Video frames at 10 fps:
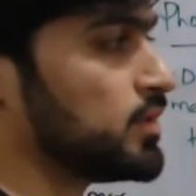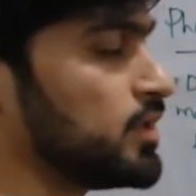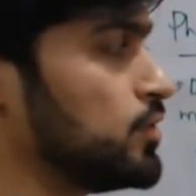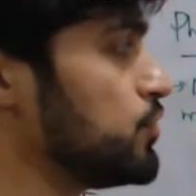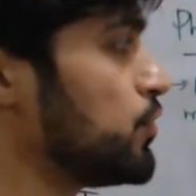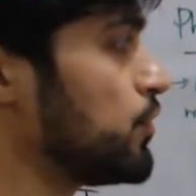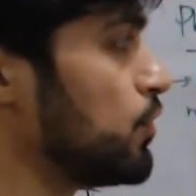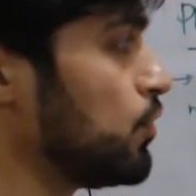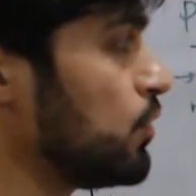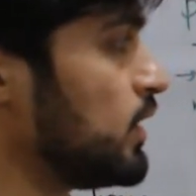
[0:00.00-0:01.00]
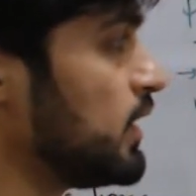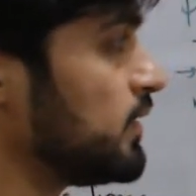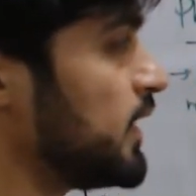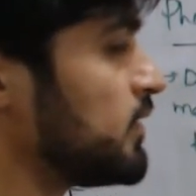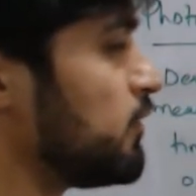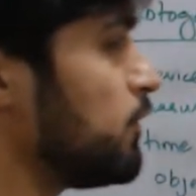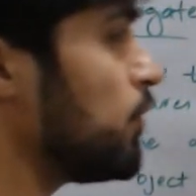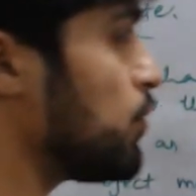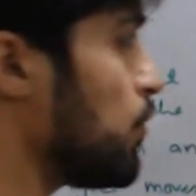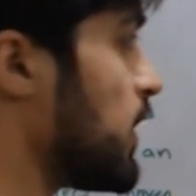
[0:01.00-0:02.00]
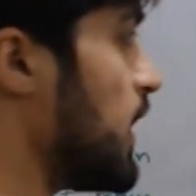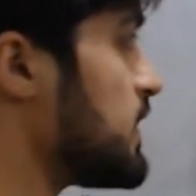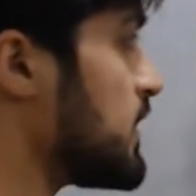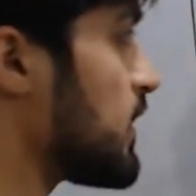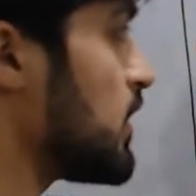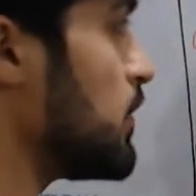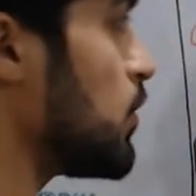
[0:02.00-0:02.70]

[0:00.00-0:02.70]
you should know, that the photo gates are coming